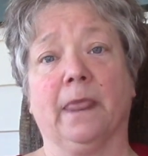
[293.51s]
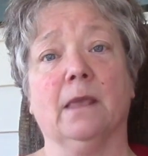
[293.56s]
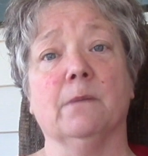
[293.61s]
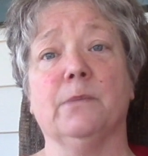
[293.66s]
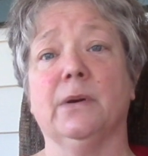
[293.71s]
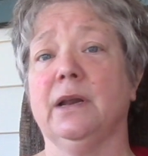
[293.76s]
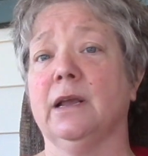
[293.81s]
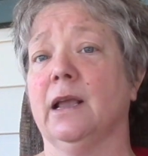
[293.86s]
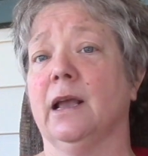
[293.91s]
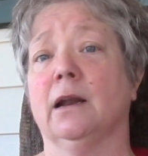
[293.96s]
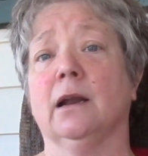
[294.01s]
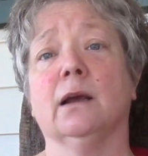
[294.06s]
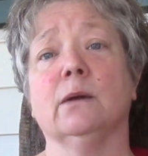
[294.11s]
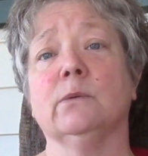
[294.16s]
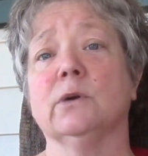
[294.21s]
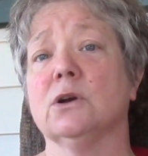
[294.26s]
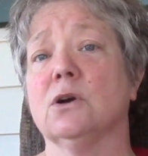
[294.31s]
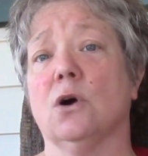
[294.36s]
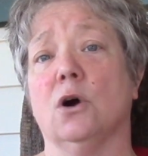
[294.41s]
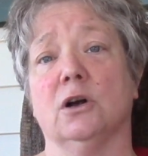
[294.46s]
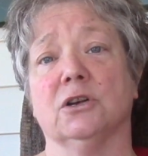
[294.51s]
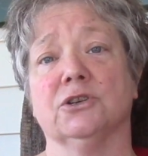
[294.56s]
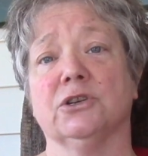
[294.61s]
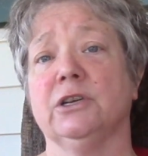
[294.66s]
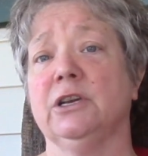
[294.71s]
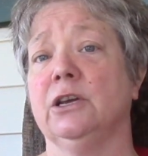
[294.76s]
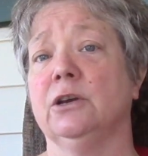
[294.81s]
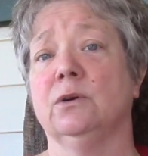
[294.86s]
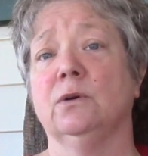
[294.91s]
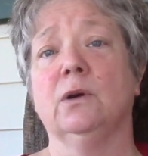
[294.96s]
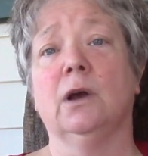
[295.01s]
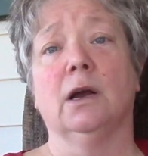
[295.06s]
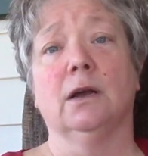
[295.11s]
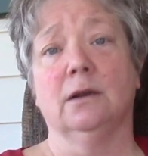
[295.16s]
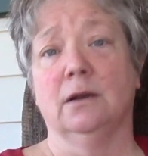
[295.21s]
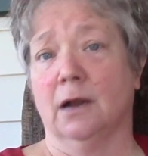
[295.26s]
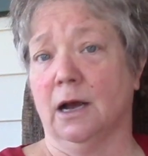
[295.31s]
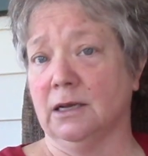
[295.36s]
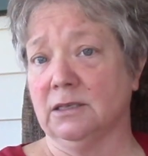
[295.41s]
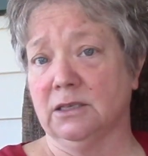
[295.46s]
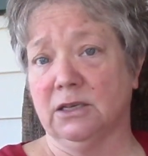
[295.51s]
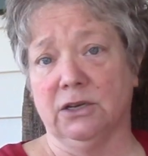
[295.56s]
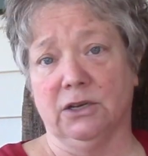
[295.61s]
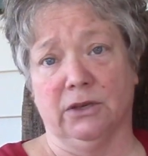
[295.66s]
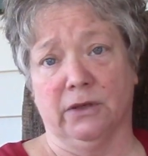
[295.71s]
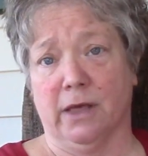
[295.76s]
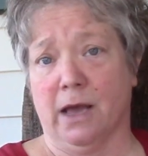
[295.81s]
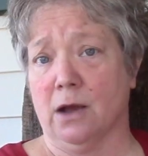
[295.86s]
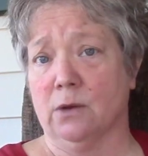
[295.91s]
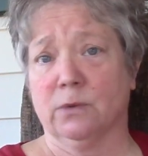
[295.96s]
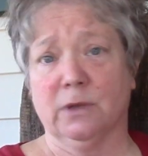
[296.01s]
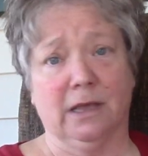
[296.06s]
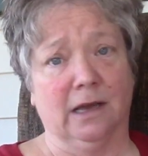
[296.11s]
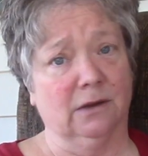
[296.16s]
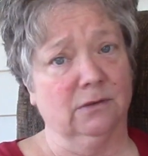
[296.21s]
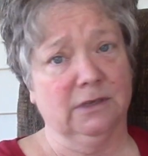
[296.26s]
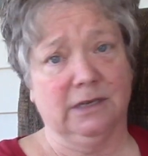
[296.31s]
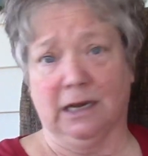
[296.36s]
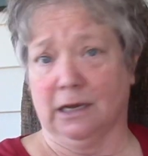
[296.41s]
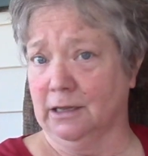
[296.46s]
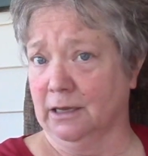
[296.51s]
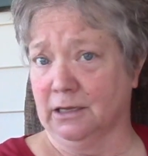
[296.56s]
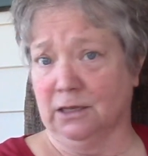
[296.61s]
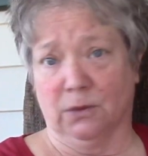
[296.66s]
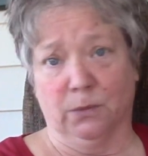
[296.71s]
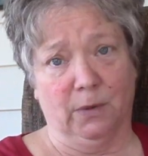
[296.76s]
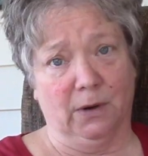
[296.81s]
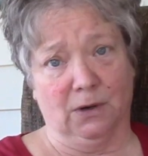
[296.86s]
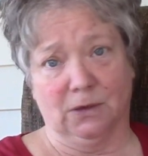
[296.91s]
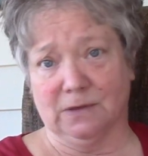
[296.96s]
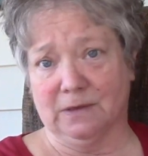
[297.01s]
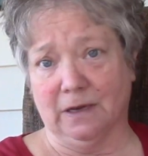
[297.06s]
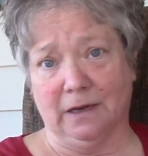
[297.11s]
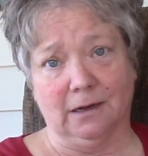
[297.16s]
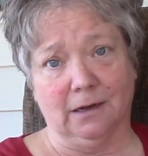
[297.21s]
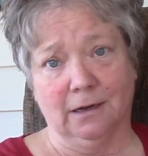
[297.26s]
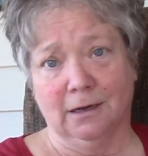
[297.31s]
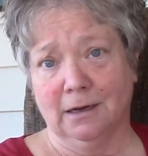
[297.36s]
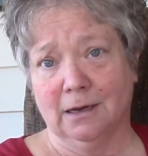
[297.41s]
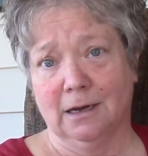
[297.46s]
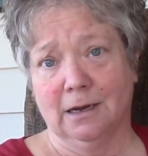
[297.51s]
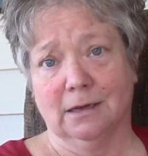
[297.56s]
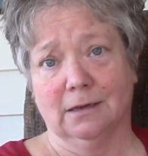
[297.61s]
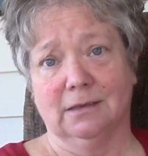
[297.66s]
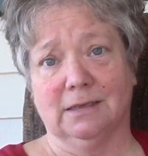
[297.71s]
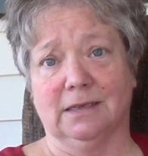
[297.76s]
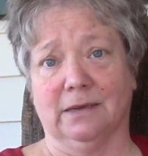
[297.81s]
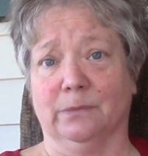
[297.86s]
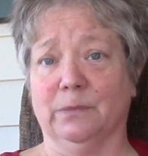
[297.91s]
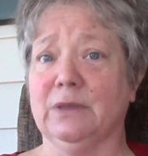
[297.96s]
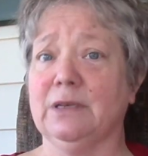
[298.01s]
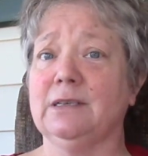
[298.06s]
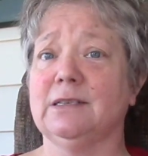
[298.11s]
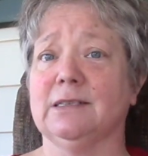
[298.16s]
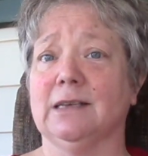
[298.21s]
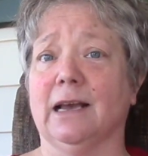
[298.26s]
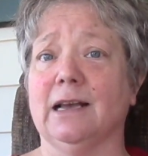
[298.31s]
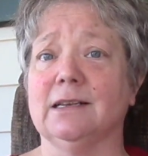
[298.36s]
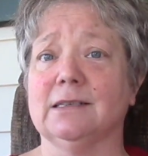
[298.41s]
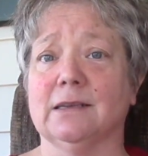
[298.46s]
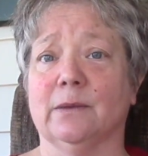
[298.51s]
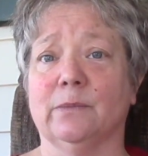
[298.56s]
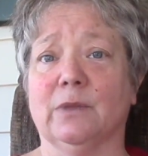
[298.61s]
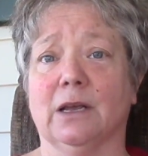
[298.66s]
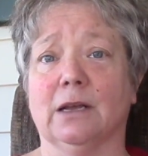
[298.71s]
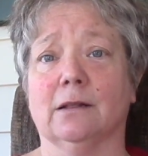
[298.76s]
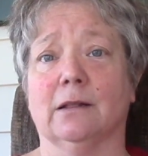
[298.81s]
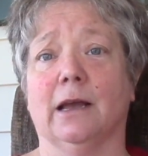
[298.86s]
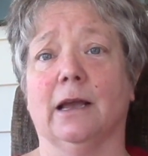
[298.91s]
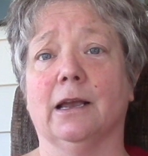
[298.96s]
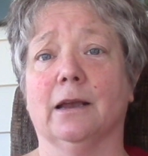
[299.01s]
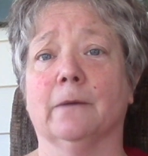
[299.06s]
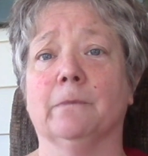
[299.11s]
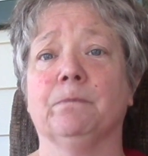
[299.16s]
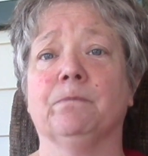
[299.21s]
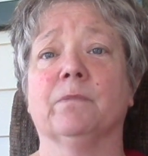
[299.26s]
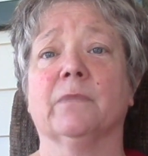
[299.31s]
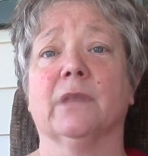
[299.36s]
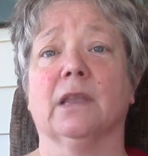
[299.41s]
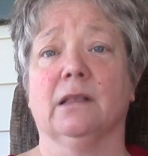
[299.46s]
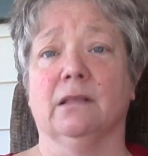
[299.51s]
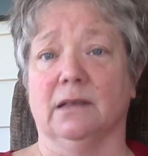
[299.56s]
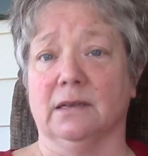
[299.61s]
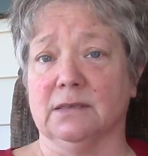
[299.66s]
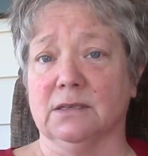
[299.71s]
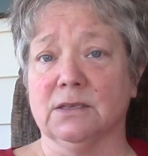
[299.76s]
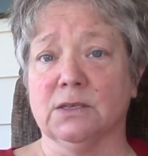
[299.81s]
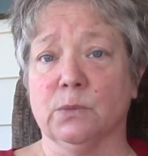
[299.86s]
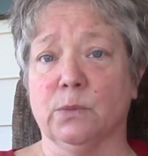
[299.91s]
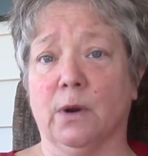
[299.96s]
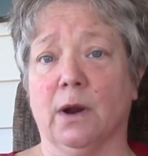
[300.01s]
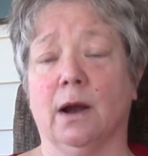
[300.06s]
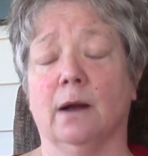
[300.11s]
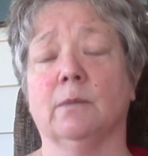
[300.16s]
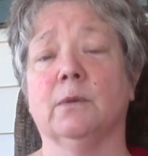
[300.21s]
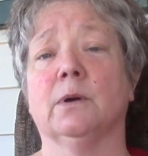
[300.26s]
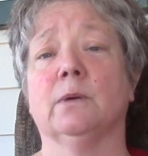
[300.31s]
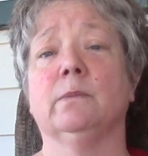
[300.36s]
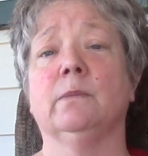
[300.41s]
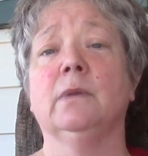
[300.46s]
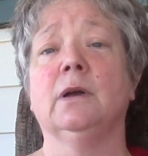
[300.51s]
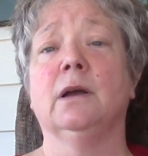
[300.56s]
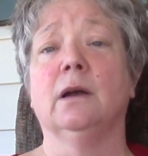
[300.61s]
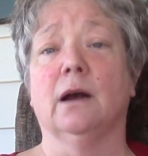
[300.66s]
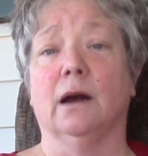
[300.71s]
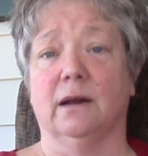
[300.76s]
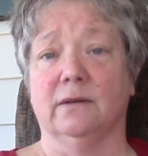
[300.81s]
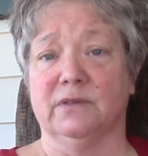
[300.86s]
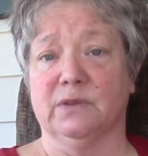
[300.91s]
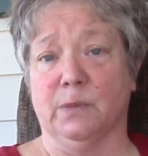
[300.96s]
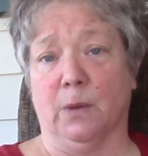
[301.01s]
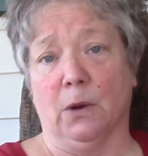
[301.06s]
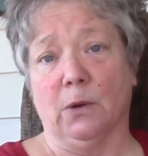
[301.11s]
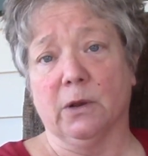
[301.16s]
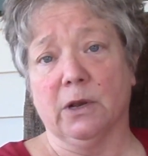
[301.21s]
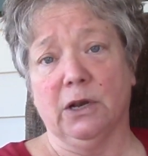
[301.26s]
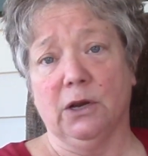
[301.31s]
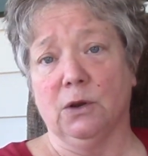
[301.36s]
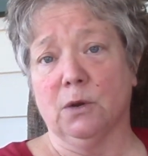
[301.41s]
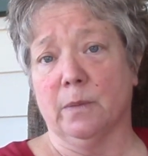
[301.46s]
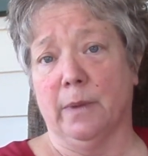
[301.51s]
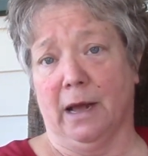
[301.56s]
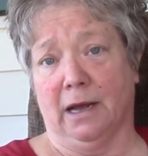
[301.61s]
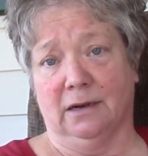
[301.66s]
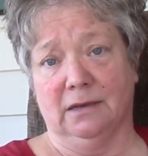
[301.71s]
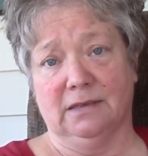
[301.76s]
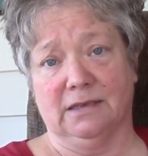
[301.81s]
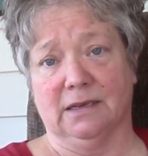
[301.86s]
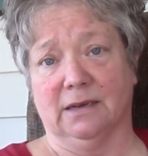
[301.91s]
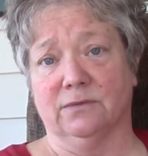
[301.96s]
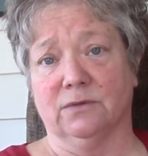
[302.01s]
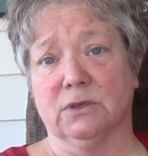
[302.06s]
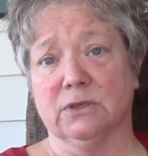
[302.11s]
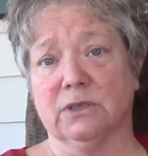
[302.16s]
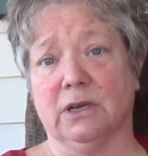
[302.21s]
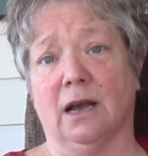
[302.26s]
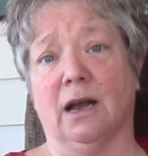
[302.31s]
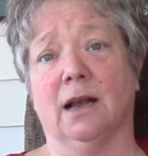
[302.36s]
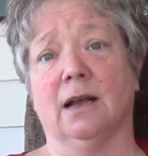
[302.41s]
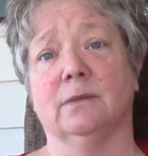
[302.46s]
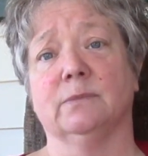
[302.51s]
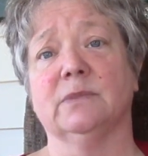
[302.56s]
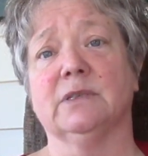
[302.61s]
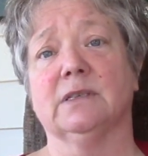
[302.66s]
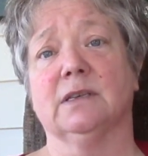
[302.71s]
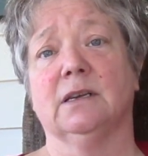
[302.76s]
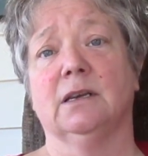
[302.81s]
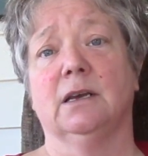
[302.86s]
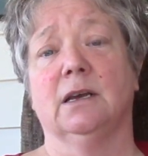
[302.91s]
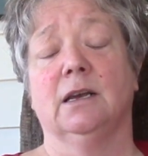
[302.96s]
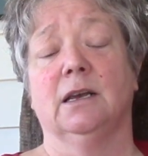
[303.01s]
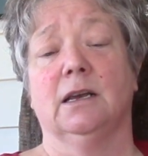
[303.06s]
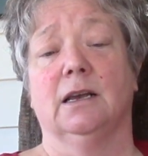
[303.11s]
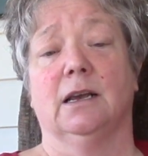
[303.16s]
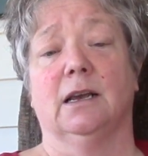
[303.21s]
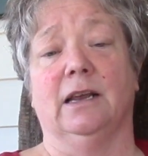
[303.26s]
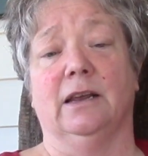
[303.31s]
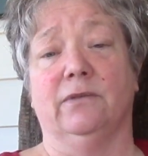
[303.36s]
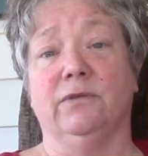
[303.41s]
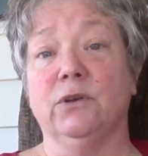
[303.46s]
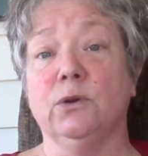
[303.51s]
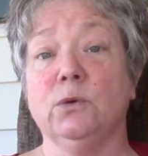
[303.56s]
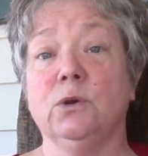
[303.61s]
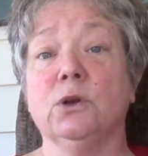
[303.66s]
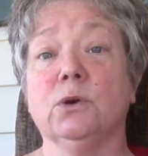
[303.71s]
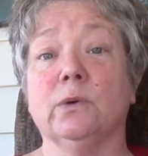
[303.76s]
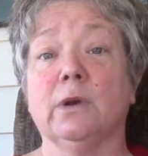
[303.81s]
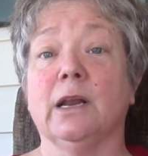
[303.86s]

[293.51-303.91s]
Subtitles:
But again, I would caution you not to do that without telling the person. Simply say something like, this is a problem, I've spoken to you about it several times. If you do it